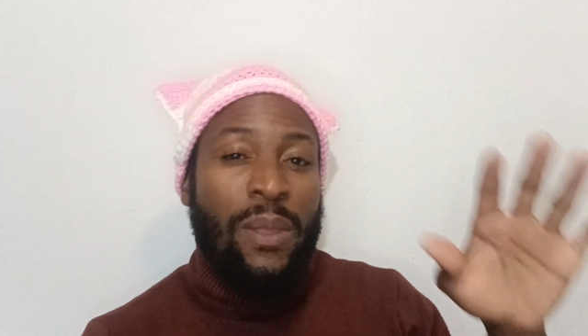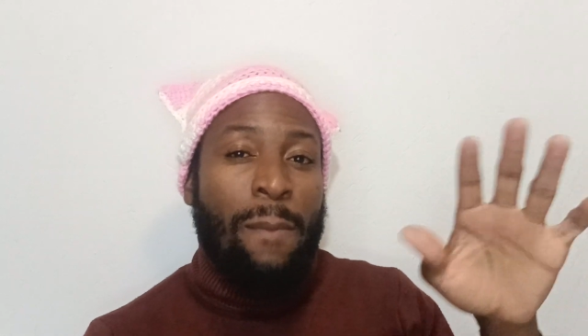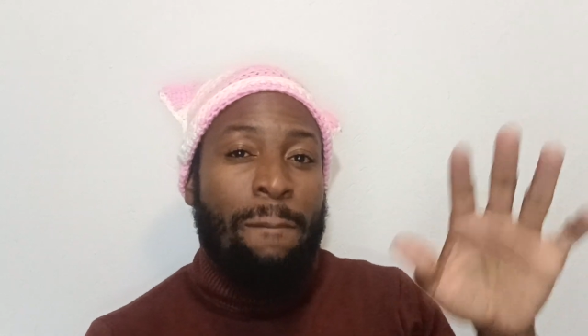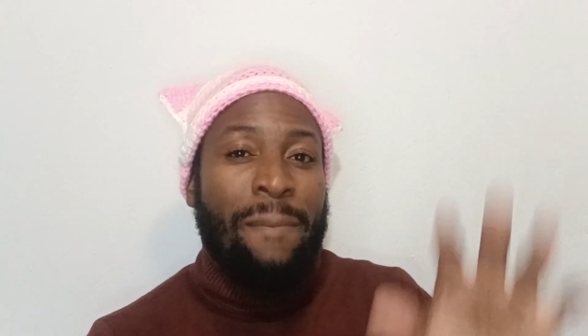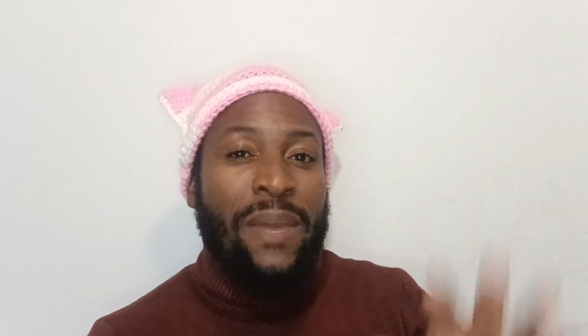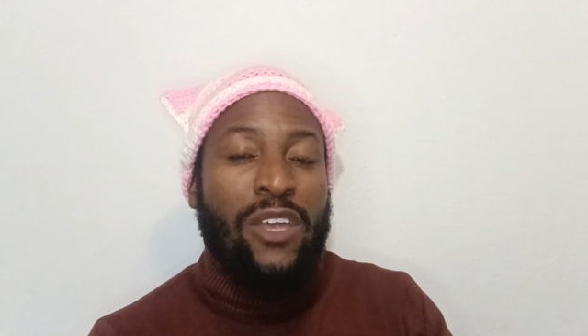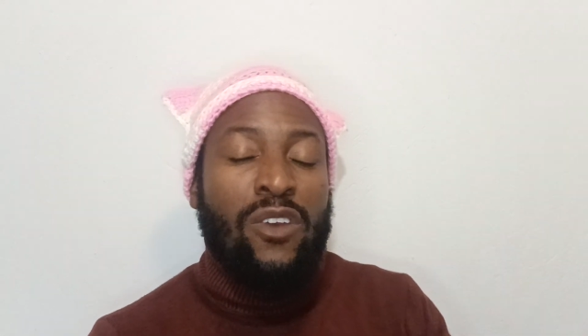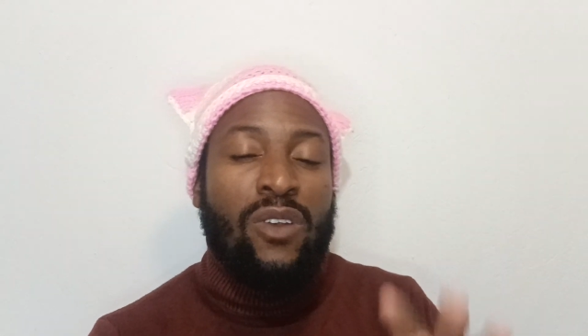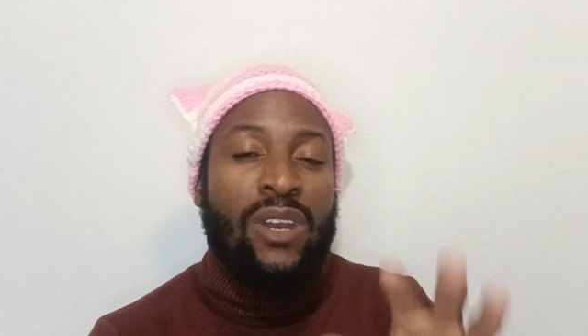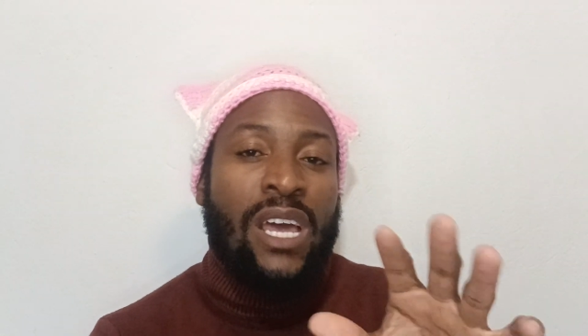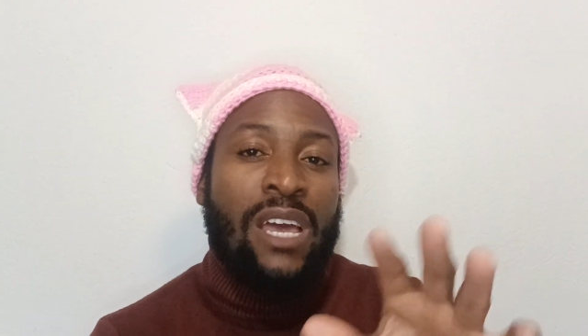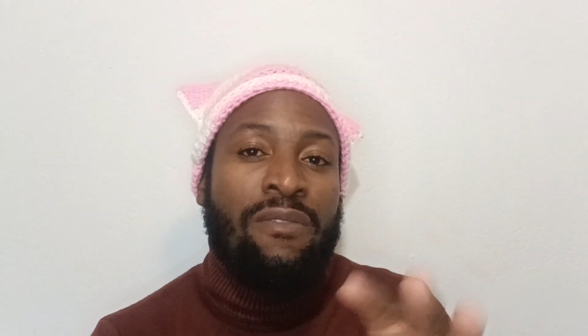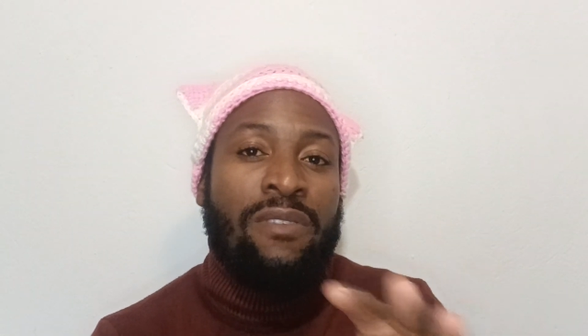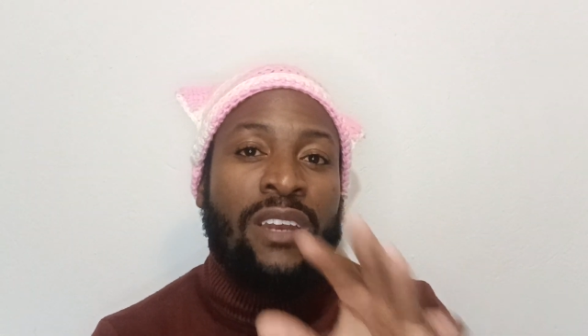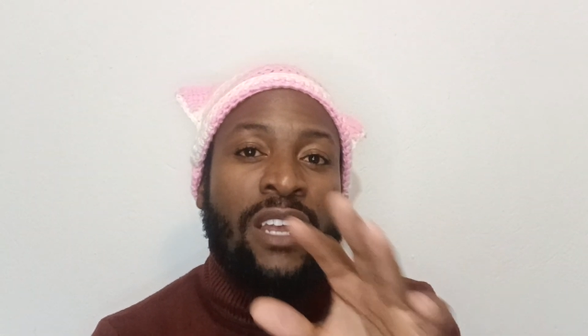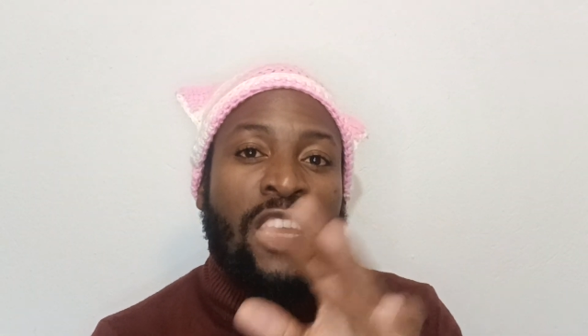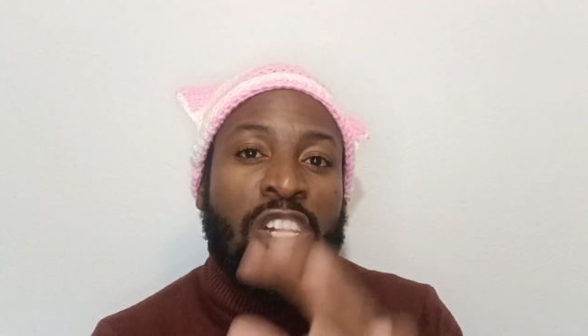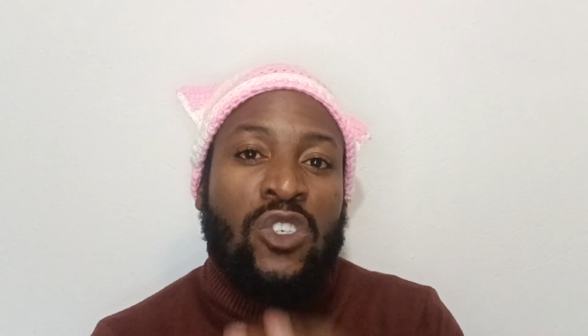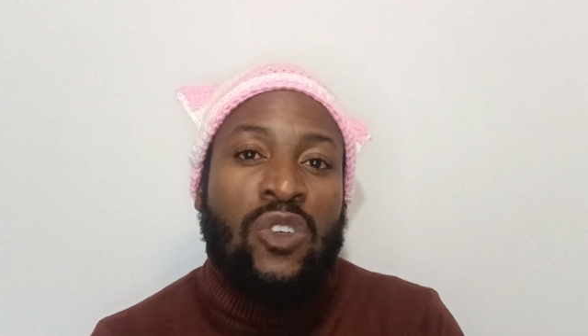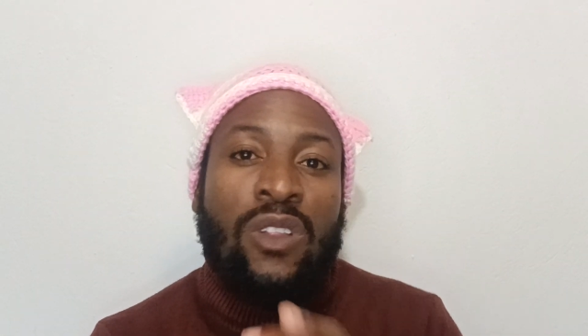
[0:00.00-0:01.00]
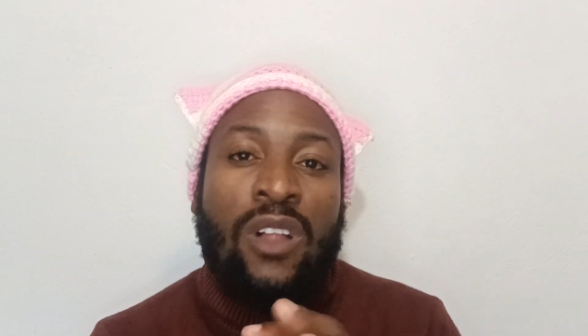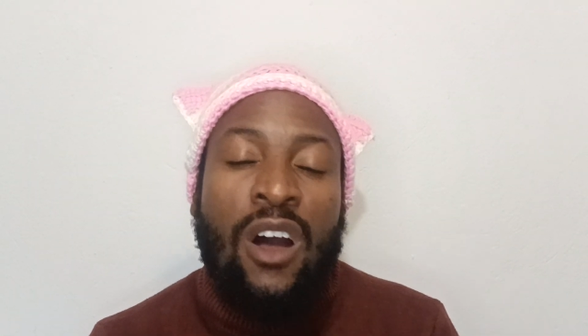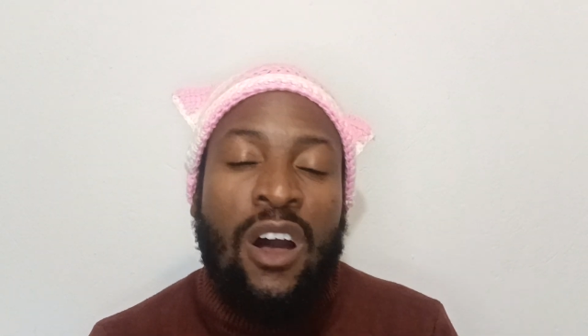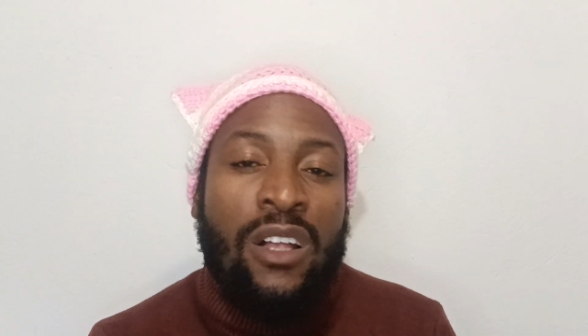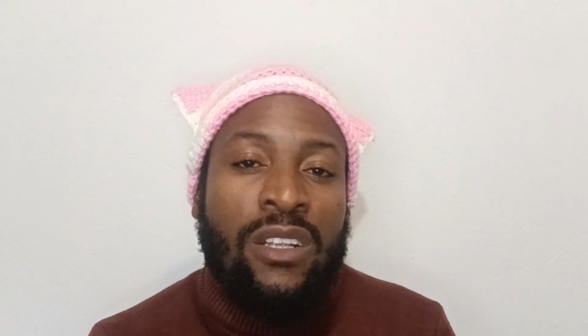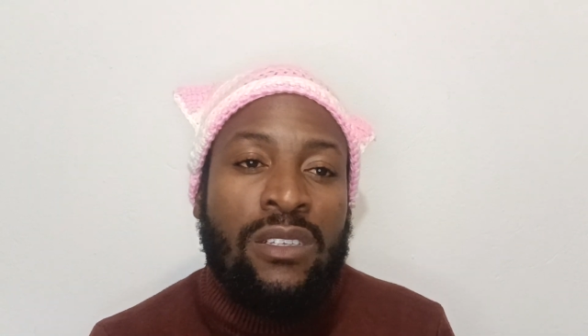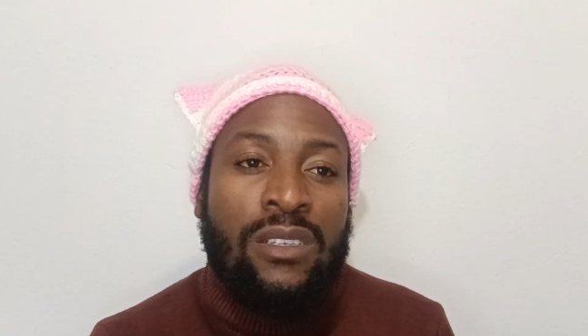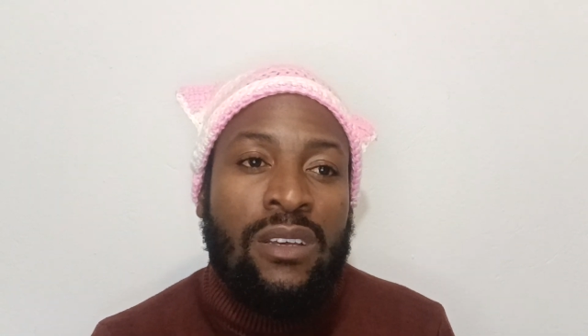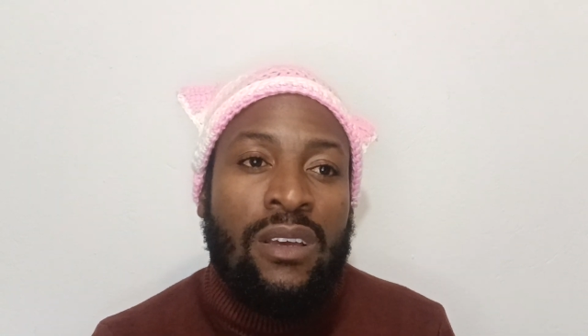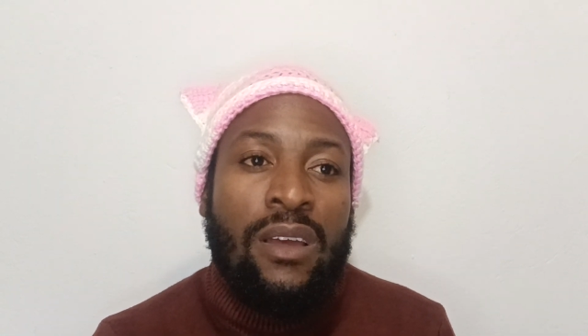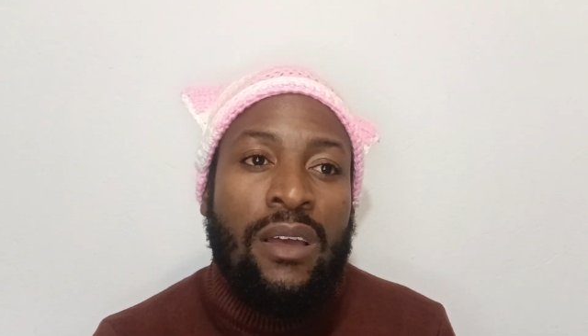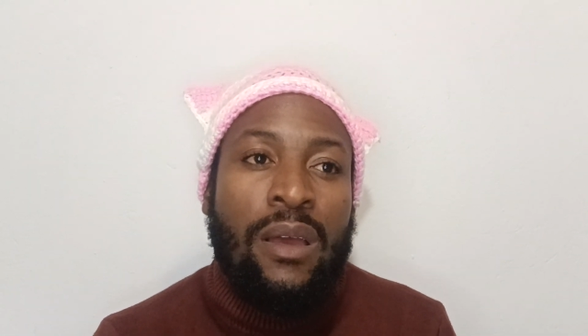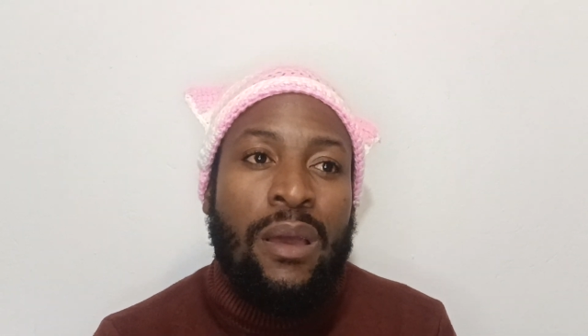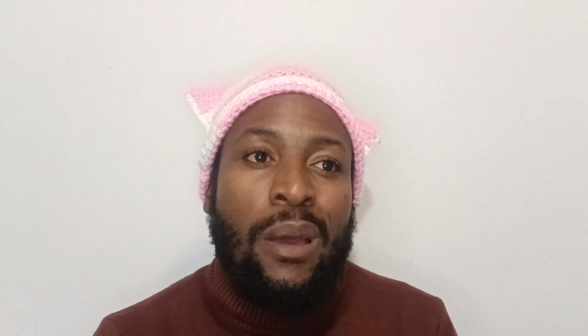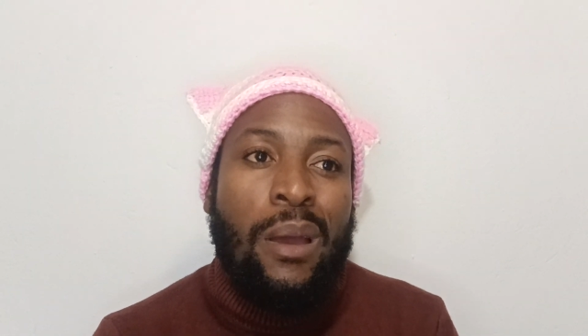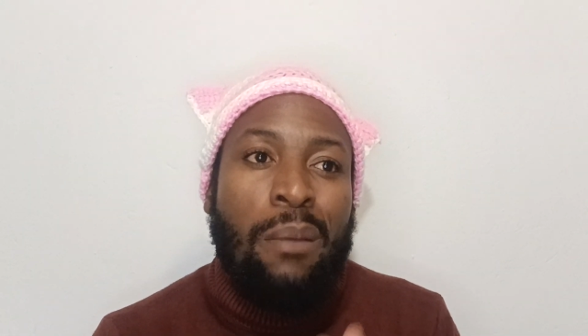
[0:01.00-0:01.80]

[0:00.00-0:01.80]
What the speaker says: may not have an actual answer,